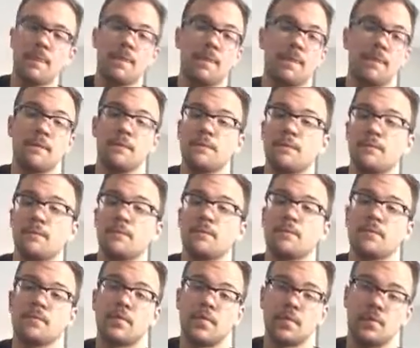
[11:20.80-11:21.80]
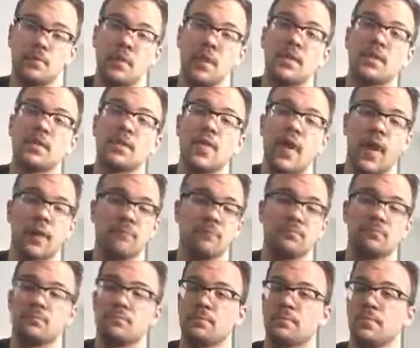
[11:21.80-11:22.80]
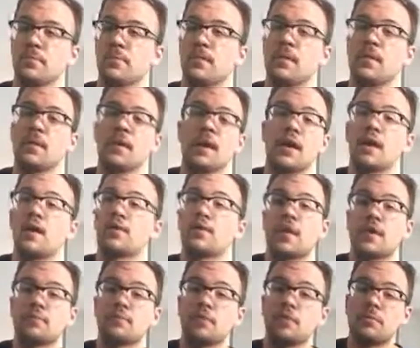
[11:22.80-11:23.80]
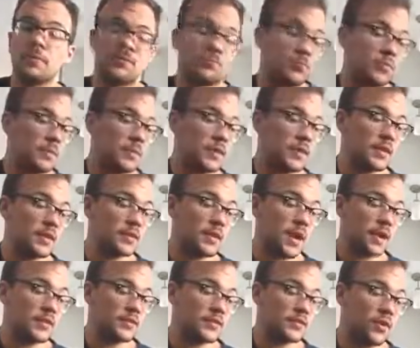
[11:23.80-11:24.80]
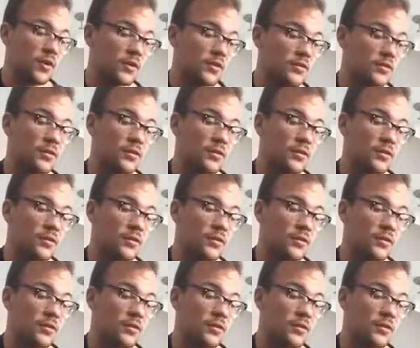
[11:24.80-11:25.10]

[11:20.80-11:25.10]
And then right into that. And that's pretty much would be the entire song.